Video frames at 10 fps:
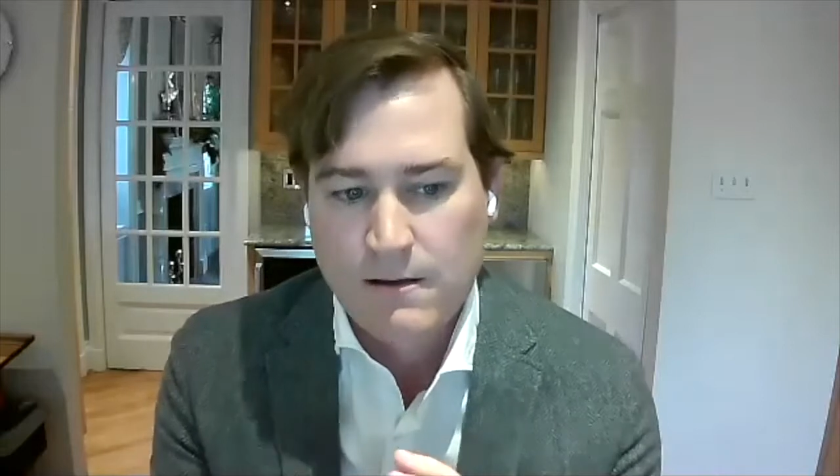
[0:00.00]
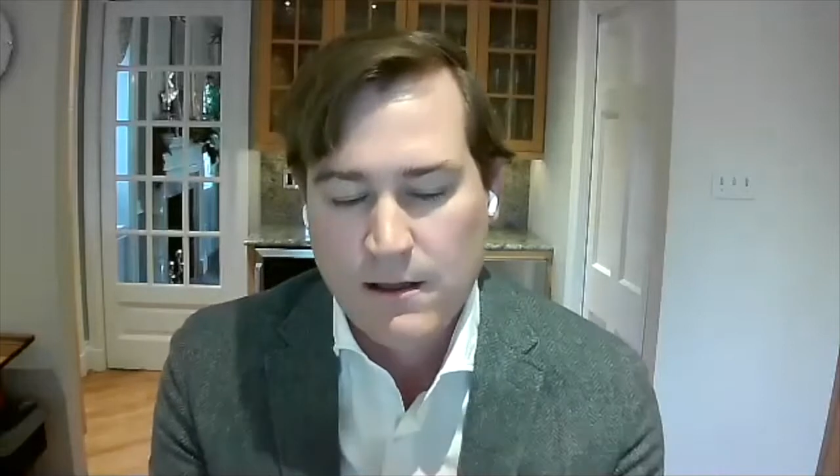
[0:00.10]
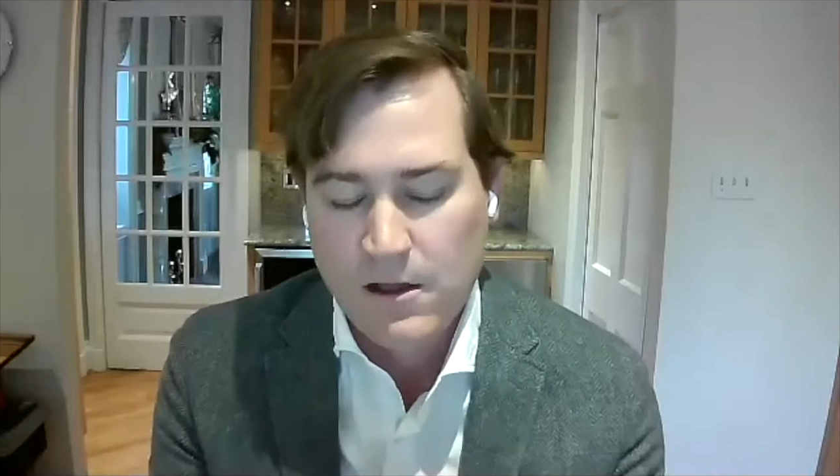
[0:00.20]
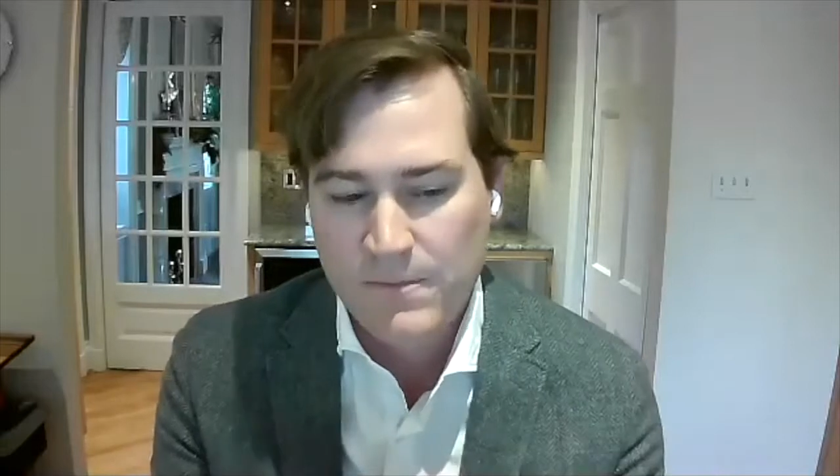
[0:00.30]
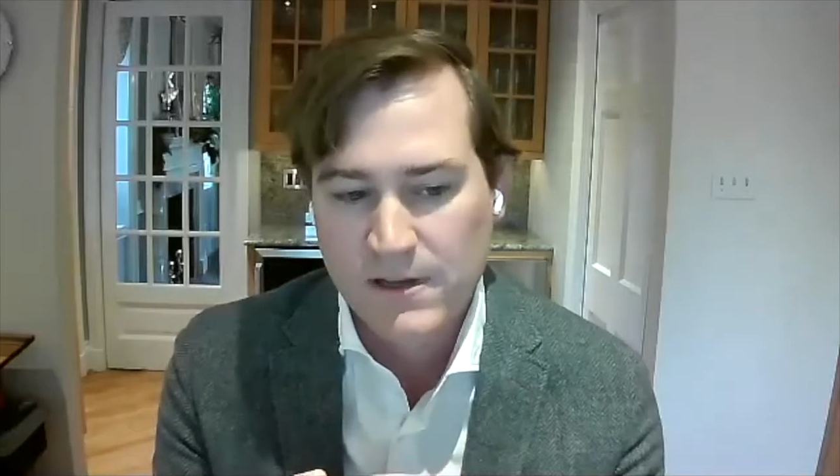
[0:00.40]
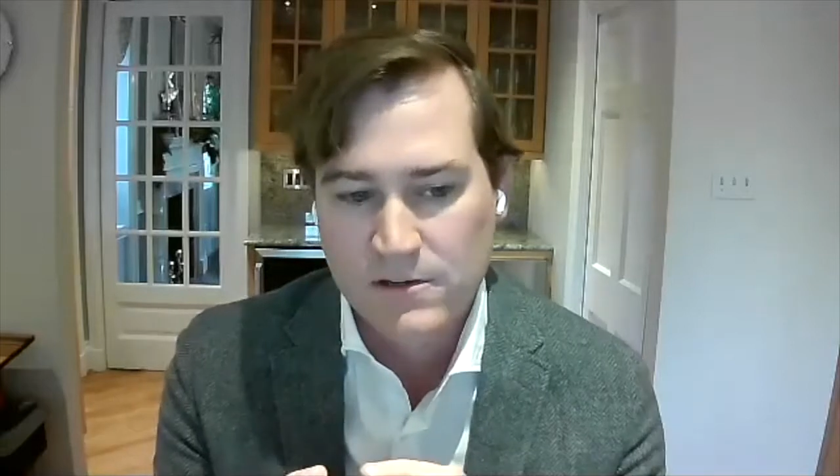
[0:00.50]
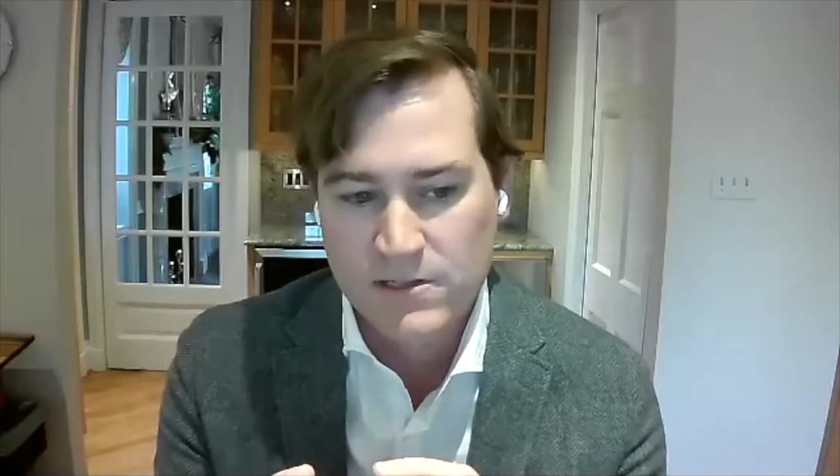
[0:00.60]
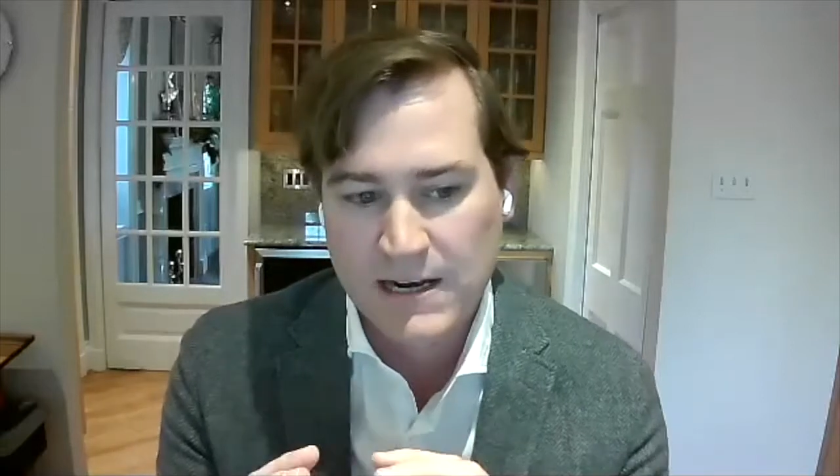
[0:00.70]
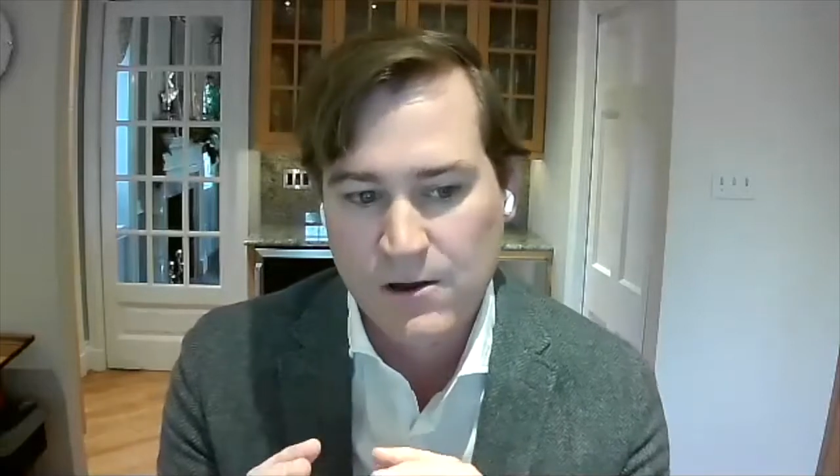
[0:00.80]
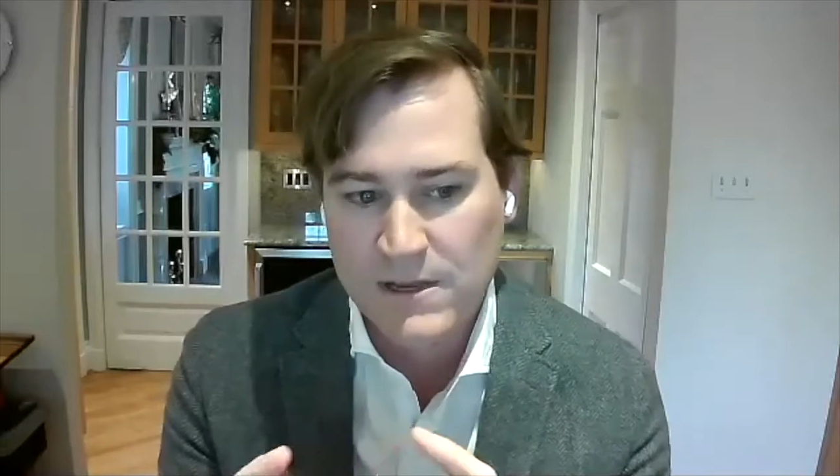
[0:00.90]
help me
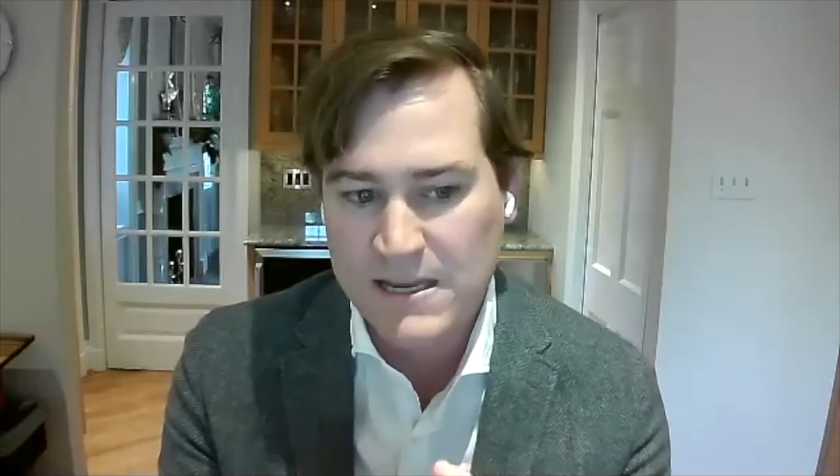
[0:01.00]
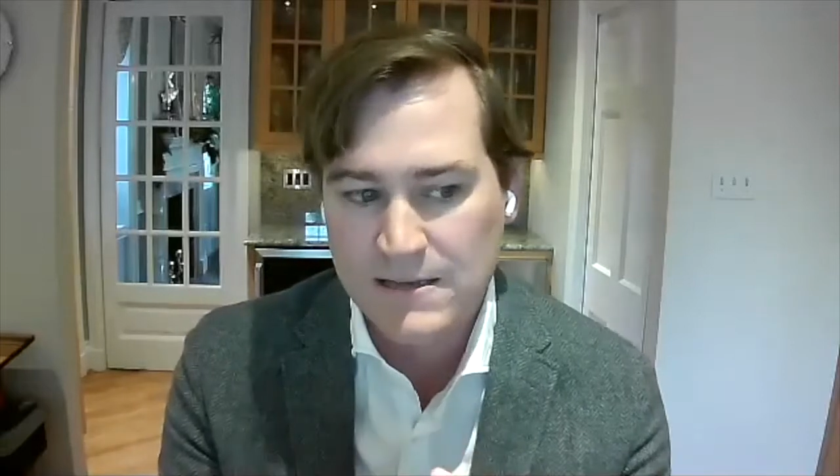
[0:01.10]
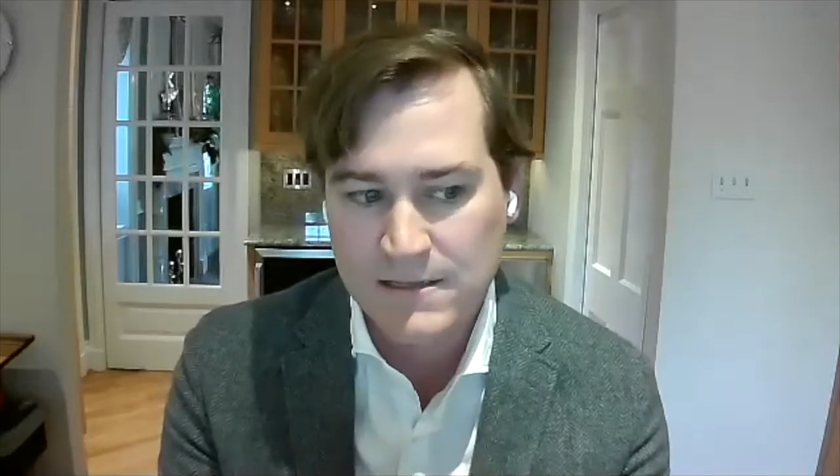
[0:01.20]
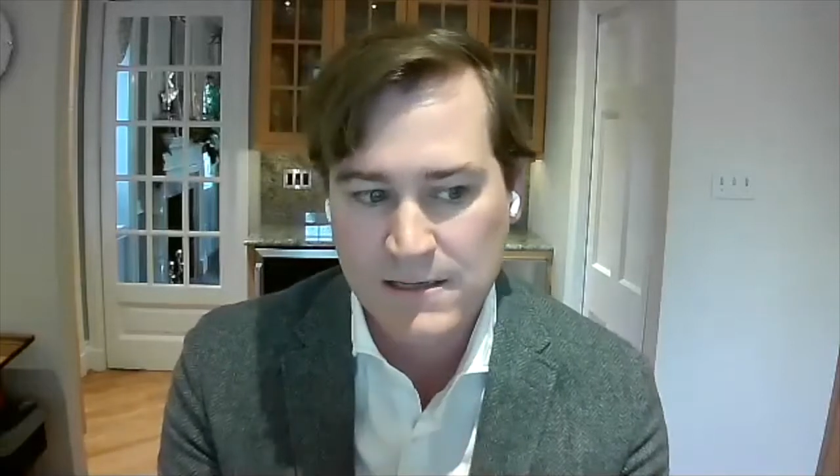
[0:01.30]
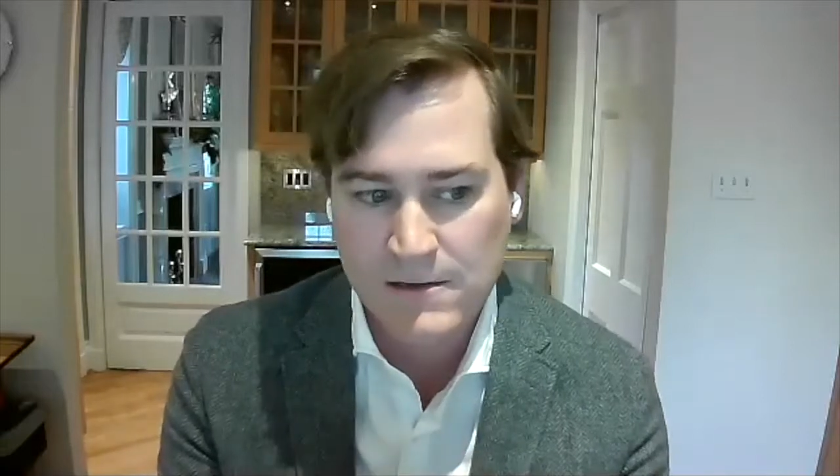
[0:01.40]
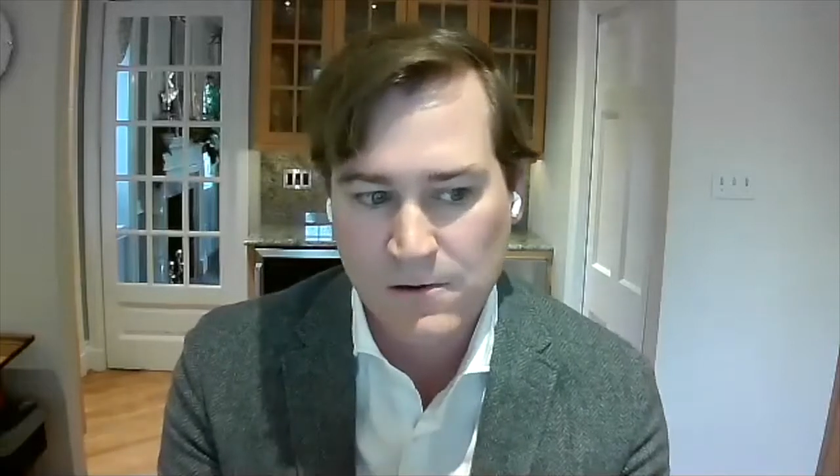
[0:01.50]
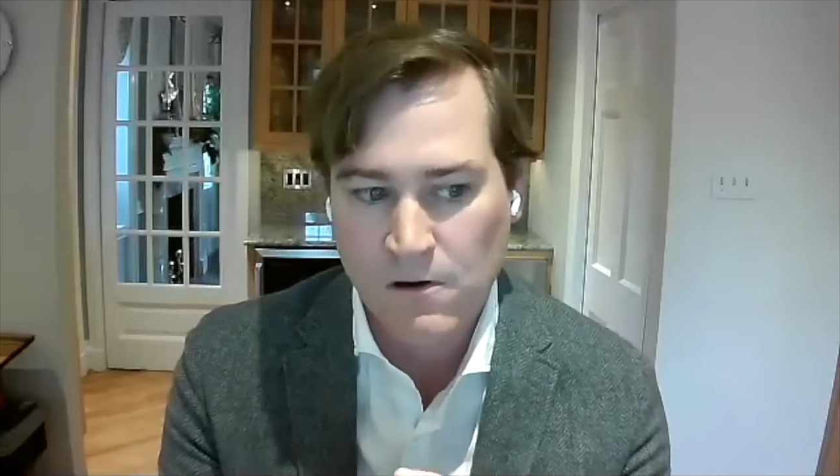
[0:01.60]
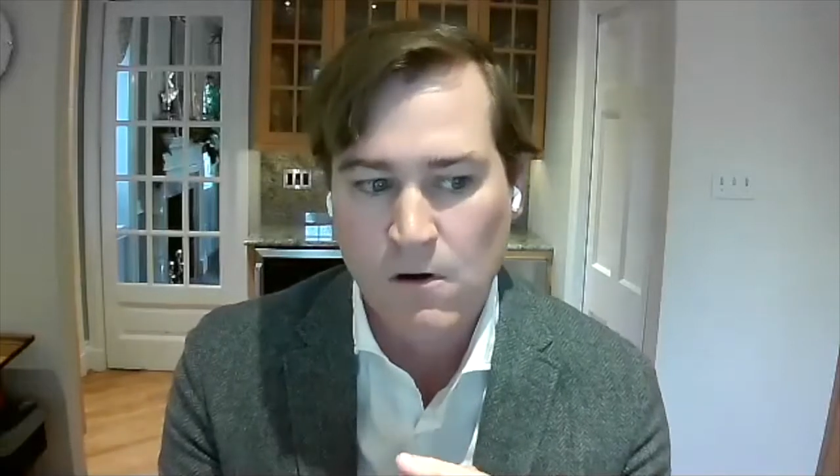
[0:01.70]
understand how easy or